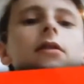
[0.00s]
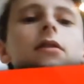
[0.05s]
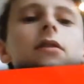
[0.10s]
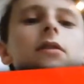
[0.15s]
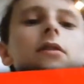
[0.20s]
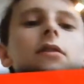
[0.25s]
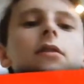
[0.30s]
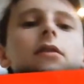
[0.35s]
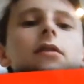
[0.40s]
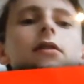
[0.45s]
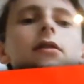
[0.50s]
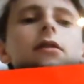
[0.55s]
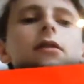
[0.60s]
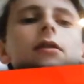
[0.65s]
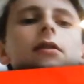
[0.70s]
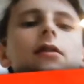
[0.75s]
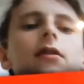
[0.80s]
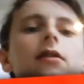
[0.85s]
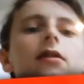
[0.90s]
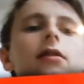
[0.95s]
So I've got the
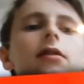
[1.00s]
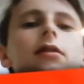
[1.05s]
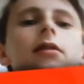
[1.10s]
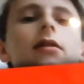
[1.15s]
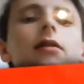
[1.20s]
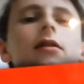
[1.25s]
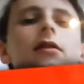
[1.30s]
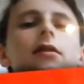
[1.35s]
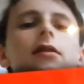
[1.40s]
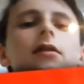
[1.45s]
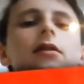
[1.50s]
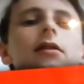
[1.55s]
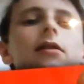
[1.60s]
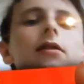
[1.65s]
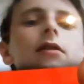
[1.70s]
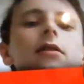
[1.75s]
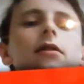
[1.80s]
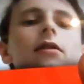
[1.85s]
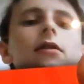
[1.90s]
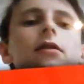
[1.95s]
text, and this
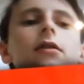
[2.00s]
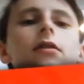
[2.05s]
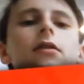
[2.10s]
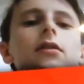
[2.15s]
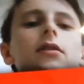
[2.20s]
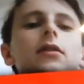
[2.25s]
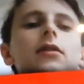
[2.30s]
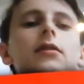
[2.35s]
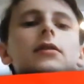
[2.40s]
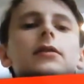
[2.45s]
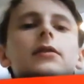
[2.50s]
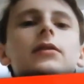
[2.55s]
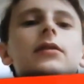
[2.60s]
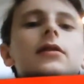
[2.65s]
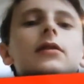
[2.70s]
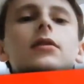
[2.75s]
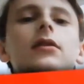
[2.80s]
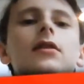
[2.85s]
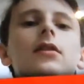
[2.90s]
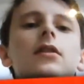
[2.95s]
is how it looks.
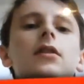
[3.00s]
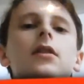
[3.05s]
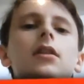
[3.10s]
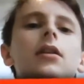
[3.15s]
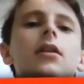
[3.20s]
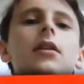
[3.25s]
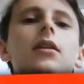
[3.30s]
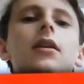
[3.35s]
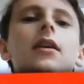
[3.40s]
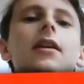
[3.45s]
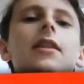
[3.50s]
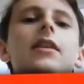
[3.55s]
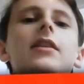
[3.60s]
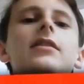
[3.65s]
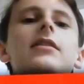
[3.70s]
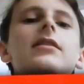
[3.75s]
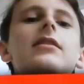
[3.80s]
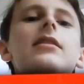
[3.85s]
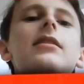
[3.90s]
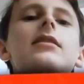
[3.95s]

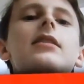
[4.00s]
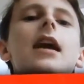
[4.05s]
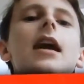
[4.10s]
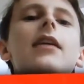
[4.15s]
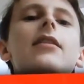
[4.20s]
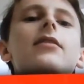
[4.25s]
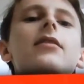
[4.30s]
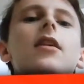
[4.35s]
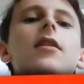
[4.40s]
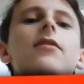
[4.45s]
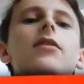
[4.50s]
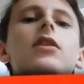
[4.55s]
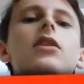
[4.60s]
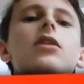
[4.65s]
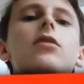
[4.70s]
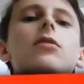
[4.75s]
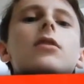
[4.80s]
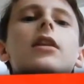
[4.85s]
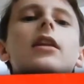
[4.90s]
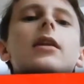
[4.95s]
This is a test of the
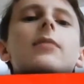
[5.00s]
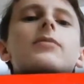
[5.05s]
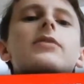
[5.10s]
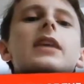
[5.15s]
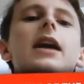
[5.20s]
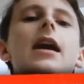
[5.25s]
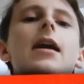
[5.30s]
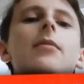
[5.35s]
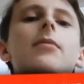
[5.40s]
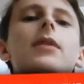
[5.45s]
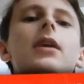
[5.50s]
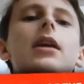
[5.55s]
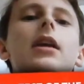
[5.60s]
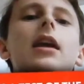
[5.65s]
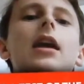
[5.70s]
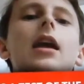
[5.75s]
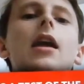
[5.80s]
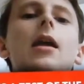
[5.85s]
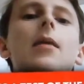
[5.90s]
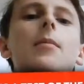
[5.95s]
new Clips app that
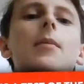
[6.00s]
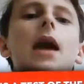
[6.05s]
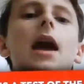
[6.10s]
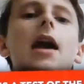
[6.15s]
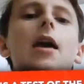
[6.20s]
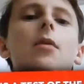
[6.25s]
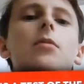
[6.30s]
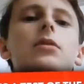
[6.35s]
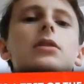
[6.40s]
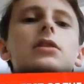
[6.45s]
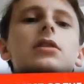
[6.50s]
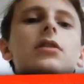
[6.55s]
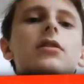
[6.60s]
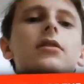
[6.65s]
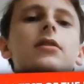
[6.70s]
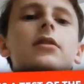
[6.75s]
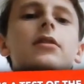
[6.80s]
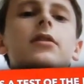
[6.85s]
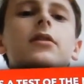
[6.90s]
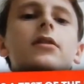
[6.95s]
came out.
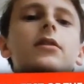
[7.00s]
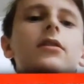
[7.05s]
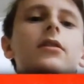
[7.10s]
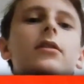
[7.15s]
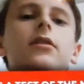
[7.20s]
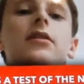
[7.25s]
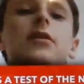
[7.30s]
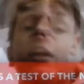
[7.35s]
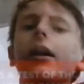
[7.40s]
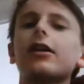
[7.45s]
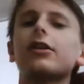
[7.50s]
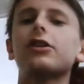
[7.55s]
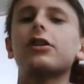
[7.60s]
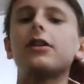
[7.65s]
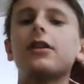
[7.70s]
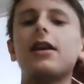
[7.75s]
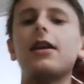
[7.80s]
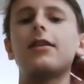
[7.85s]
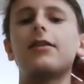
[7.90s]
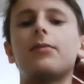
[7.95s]
And voice detection
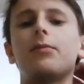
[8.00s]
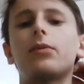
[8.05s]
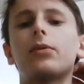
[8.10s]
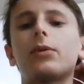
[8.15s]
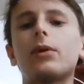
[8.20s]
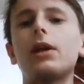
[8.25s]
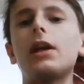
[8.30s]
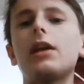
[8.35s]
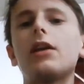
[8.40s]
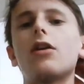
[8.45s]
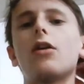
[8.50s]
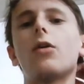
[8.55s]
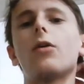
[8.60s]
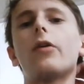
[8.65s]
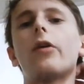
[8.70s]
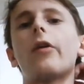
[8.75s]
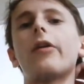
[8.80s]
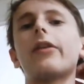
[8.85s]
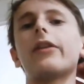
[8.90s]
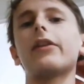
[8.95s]
is pretty good
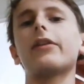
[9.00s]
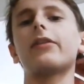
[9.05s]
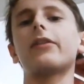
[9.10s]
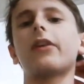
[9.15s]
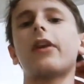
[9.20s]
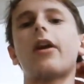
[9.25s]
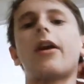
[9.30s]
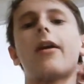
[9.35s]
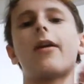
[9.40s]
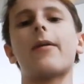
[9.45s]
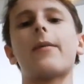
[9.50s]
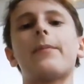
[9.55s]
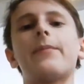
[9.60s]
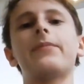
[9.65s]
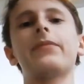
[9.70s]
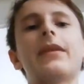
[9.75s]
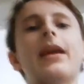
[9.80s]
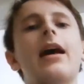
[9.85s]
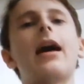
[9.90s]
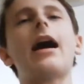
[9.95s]
on this
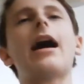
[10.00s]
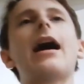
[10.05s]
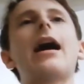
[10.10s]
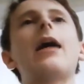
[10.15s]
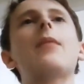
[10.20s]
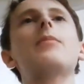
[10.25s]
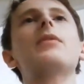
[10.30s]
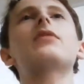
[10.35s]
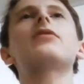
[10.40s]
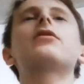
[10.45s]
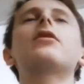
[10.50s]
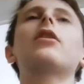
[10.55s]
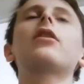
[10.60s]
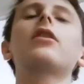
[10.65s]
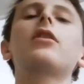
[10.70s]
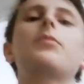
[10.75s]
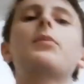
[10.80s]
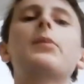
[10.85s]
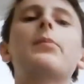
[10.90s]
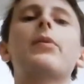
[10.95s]
app. It's not
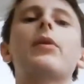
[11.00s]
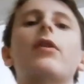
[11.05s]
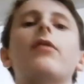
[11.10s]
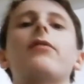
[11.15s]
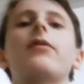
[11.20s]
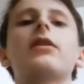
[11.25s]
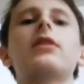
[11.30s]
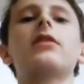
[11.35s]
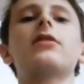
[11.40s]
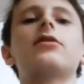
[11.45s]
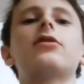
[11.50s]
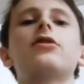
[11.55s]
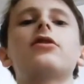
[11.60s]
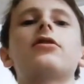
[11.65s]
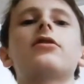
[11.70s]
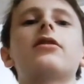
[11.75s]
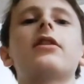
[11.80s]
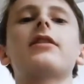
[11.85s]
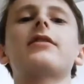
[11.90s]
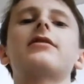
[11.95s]
going to be perfect. It's
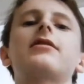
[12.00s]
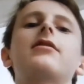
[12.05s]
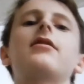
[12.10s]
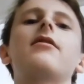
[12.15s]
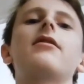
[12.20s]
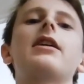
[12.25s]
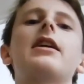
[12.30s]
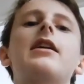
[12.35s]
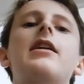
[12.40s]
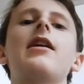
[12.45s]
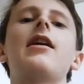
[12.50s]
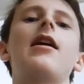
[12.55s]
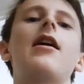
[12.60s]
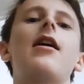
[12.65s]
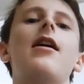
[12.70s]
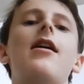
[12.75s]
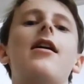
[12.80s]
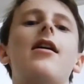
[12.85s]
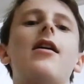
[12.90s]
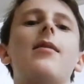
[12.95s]
just like Siri.
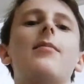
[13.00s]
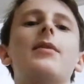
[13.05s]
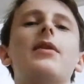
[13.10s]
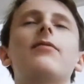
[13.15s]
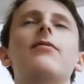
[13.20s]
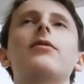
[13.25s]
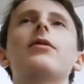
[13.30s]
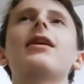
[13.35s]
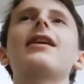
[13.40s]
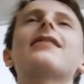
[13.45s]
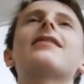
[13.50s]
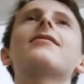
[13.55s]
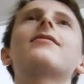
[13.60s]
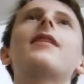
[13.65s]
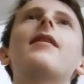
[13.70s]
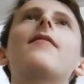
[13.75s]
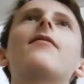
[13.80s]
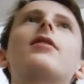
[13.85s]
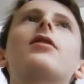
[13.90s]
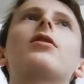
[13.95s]
If you guys have
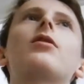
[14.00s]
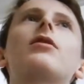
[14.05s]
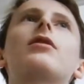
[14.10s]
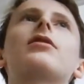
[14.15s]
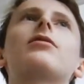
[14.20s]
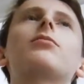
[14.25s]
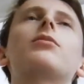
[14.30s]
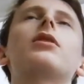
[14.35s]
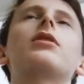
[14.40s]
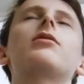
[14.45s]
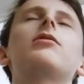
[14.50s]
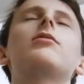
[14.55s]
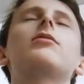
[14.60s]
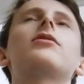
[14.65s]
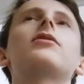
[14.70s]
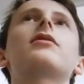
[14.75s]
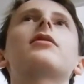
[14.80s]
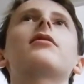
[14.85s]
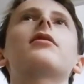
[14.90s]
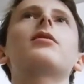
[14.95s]
ever noticed when you use
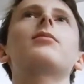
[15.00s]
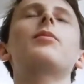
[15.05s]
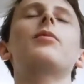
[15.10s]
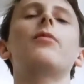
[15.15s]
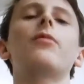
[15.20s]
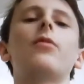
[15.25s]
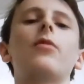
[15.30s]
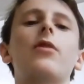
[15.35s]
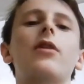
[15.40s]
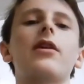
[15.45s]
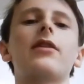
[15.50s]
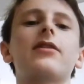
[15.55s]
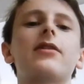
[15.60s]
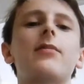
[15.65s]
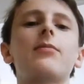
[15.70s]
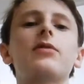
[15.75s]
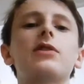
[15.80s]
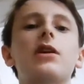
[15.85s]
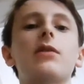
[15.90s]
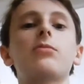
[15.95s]
Siri before,
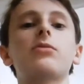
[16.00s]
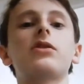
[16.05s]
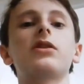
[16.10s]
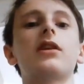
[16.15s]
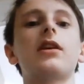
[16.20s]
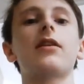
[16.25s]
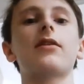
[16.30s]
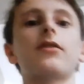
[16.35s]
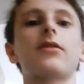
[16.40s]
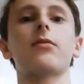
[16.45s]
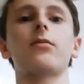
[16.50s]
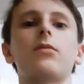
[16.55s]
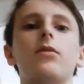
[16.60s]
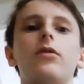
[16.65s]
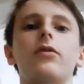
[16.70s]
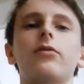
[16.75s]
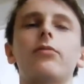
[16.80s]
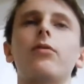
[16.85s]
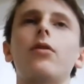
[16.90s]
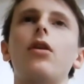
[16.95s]
sometimes she gets the
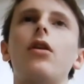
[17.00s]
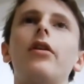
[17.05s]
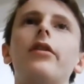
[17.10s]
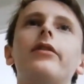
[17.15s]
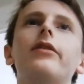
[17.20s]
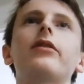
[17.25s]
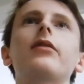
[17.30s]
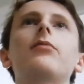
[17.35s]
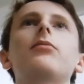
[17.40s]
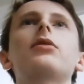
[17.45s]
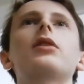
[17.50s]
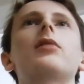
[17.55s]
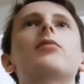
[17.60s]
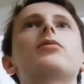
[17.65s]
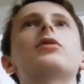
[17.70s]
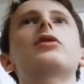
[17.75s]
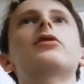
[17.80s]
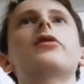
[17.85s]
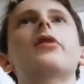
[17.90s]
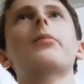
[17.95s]
words wrong. Sometimes
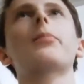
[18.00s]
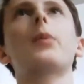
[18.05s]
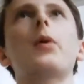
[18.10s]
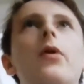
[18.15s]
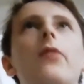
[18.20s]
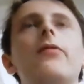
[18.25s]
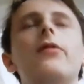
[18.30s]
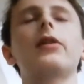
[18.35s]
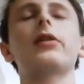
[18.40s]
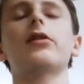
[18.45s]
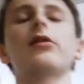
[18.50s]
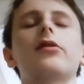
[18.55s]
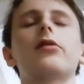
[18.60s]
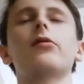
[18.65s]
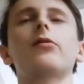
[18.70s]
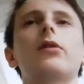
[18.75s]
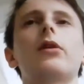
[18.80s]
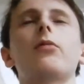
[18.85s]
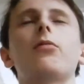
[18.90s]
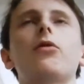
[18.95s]
she's not perfect at
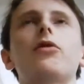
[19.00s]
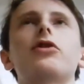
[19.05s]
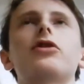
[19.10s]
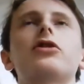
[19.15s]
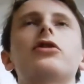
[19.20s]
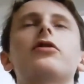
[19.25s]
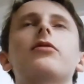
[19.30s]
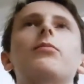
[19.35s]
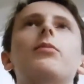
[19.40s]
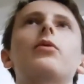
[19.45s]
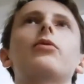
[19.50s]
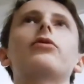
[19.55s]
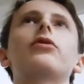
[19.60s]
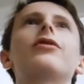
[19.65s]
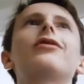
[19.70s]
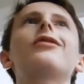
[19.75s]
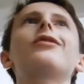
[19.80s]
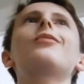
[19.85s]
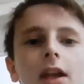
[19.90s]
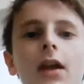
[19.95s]
doing what she's supposed to
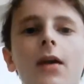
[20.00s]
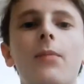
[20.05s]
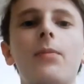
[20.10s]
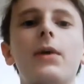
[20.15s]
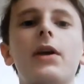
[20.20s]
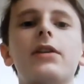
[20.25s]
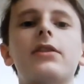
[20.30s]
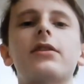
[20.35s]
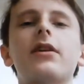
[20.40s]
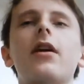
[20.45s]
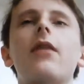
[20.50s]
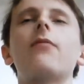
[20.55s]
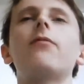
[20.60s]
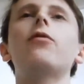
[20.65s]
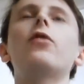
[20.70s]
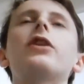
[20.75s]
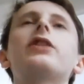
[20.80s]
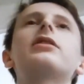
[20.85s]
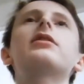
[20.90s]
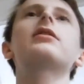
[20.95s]
do. But
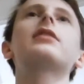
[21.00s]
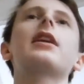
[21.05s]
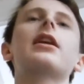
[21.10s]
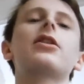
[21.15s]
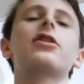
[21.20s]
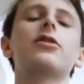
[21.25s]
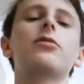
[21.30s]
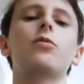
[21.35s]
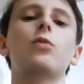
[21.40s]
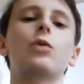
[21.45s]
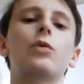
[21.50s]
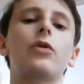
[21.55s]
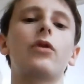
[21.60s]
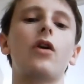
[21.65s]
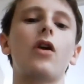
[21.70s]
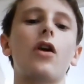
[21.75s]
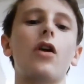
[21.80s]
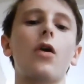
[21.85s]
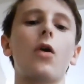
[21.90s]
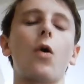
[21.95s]
voice detection will
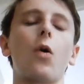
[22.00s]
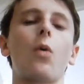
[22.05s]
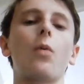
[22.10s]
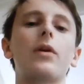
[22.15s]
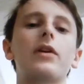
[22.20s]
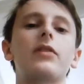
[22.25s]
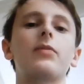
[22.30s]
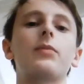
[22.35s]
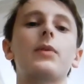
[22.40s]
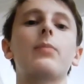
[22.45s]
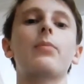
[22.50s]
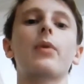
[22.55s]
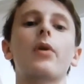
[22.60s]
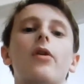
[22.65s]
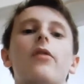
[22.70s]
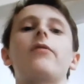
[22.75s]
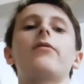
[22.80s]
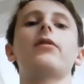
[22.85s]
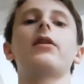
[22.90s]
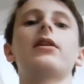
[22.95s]
not always be
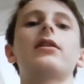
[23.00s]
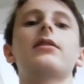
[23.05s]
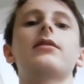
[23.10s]
perfect.